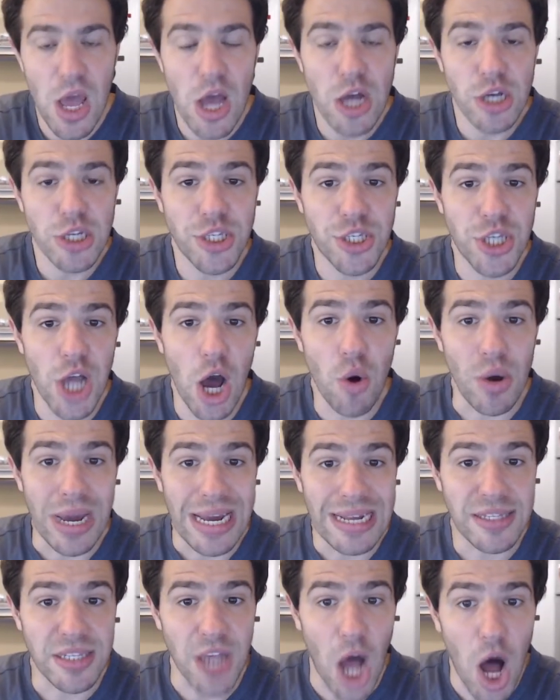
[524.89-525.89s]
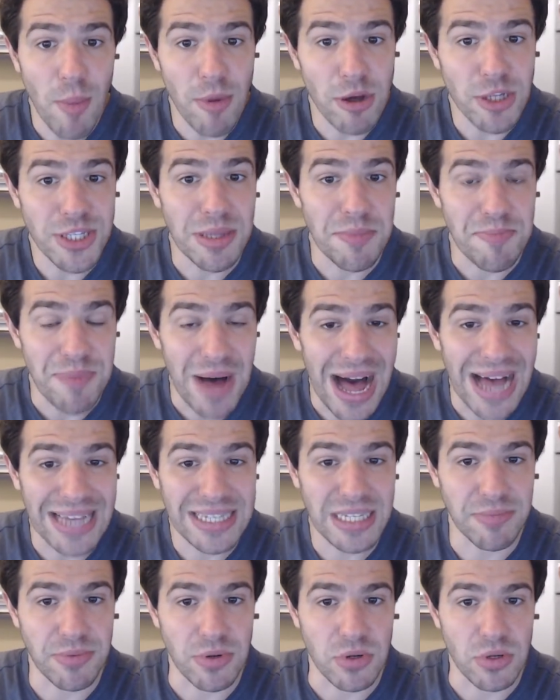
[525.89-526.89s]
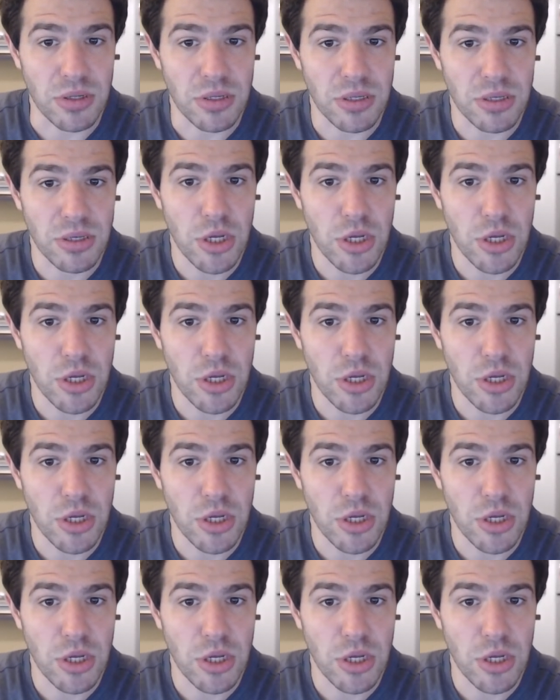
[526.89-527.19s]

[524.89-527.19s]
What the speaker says: So it's almost impossible